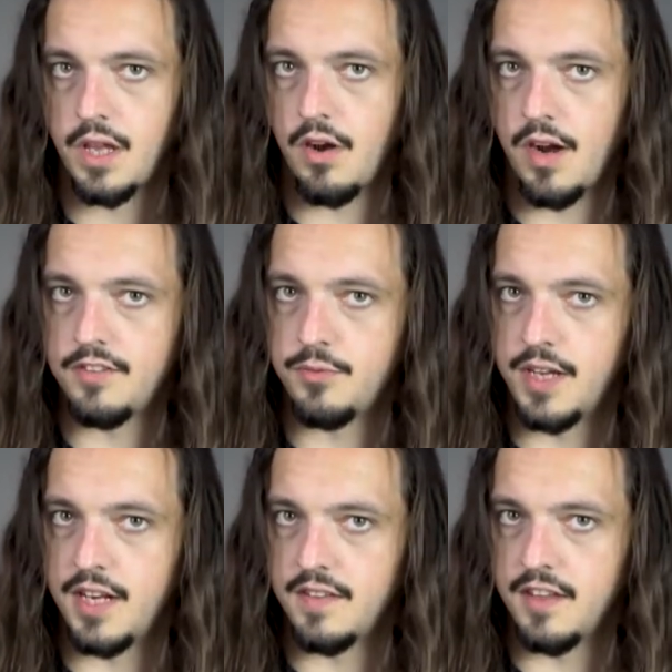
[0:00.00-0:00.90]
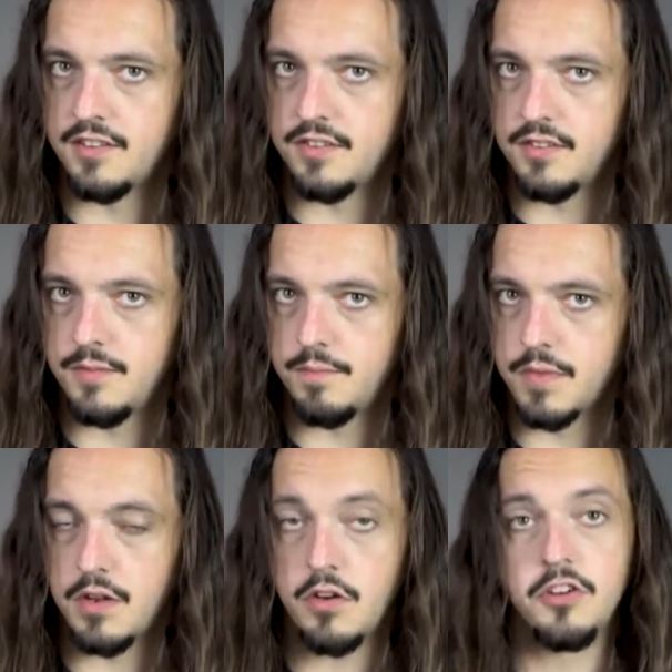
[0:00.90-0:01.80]
All right, so we're getting this
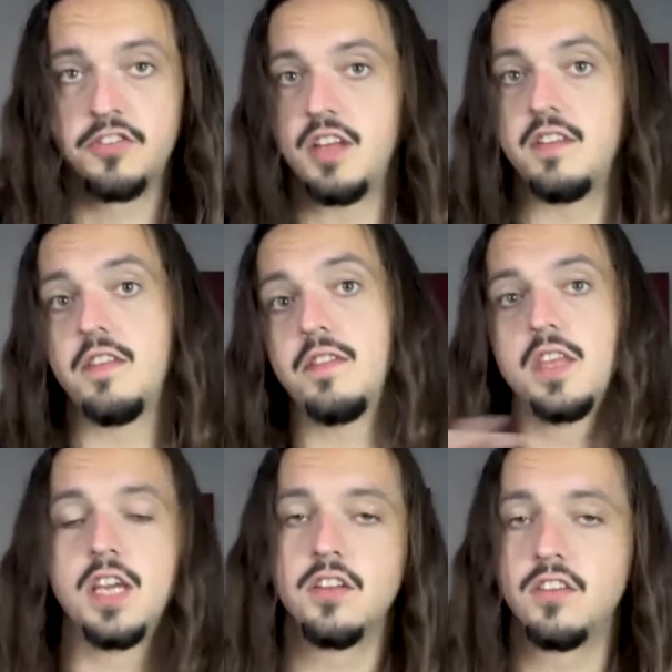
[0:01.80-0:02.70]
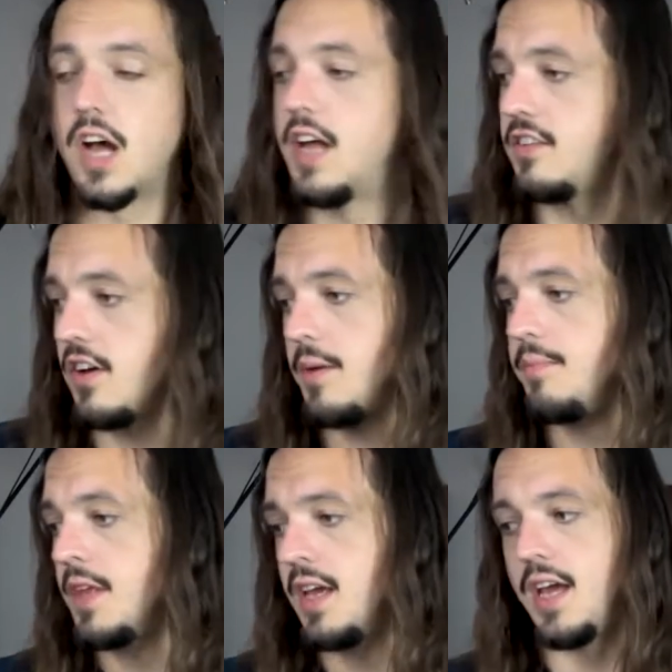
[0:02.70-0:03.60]
note stay there the entire
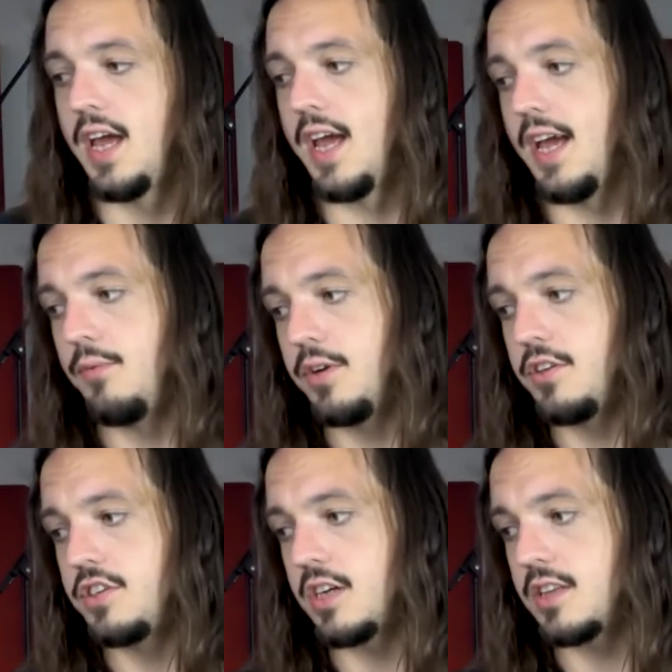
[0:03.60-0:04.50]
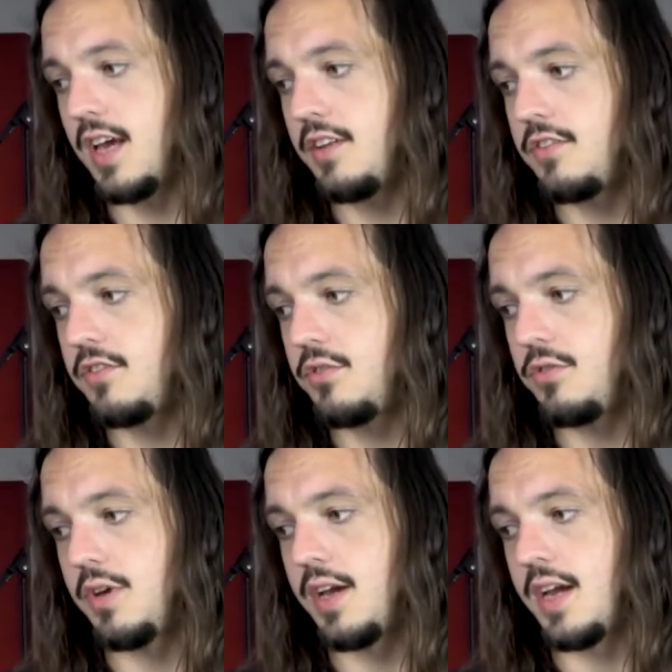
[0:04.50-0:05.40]
time. And when you chuck that
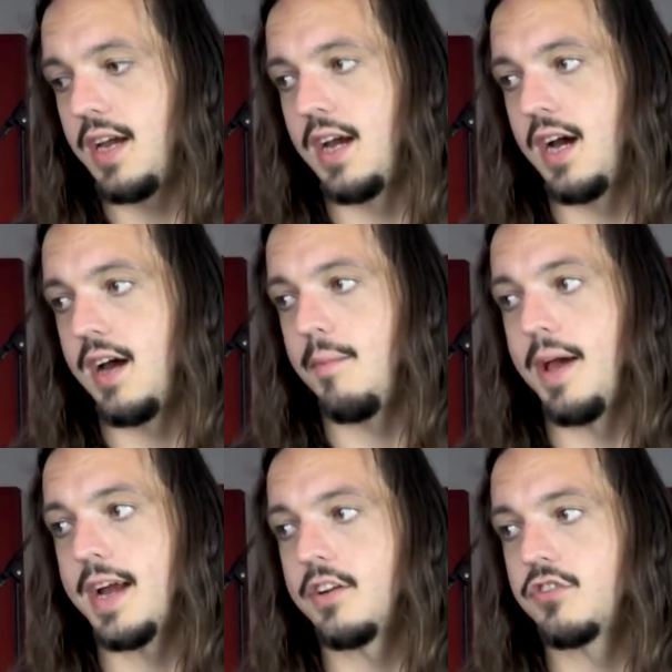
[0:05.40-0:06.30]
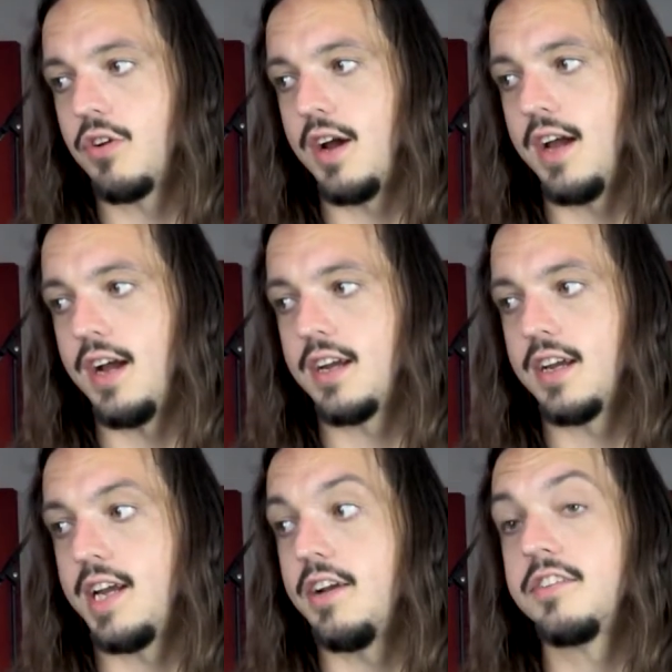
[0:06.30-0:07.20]
to a backing track,
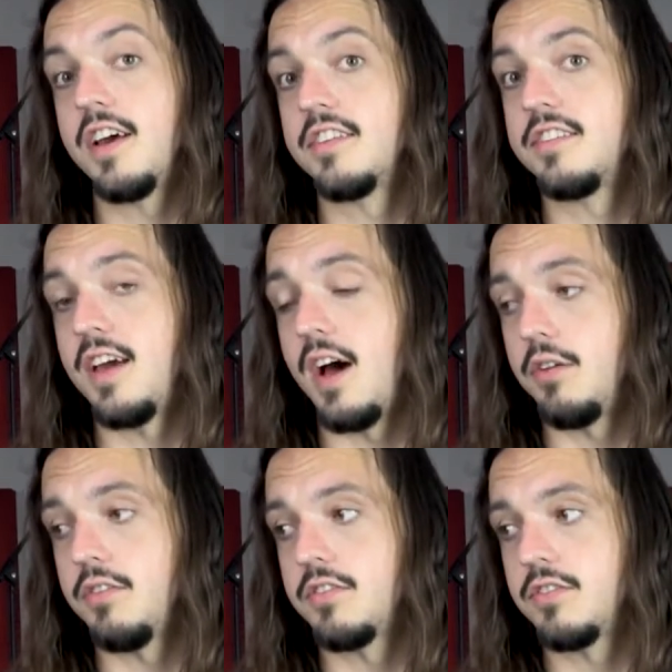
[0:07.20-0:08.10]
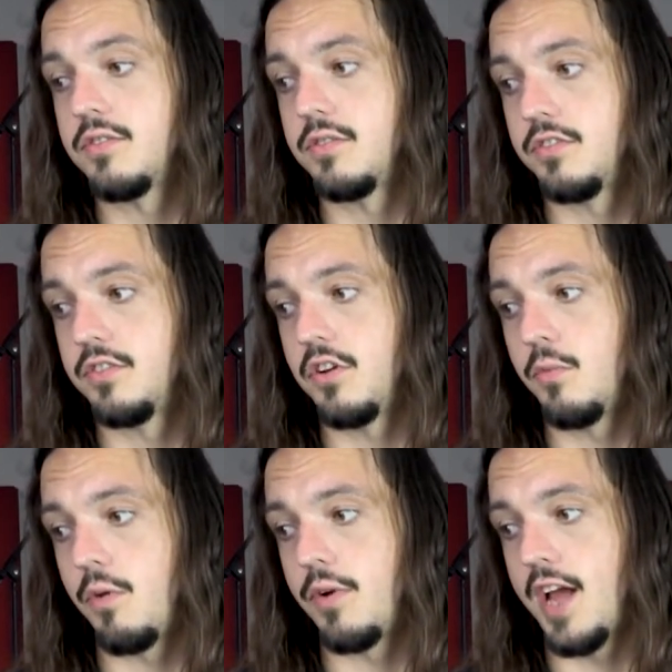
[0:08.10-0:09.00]
here's how it sounds, so you know
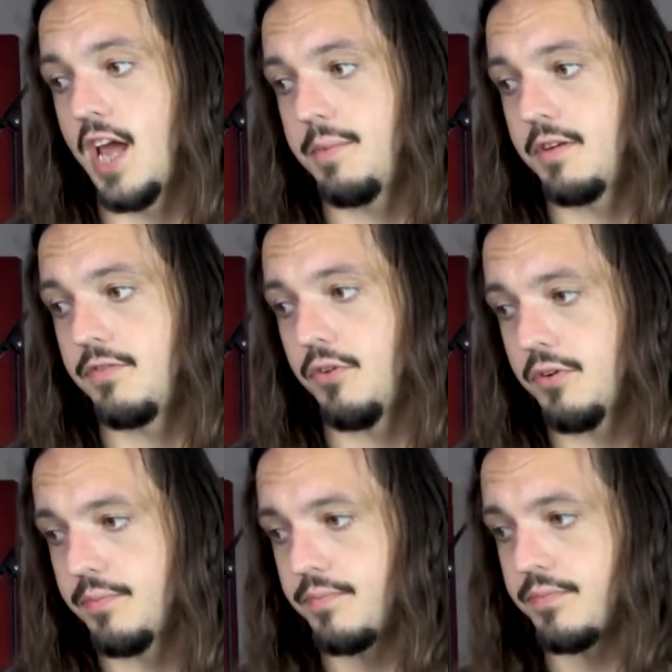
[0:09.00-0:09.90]
what we're aiming for.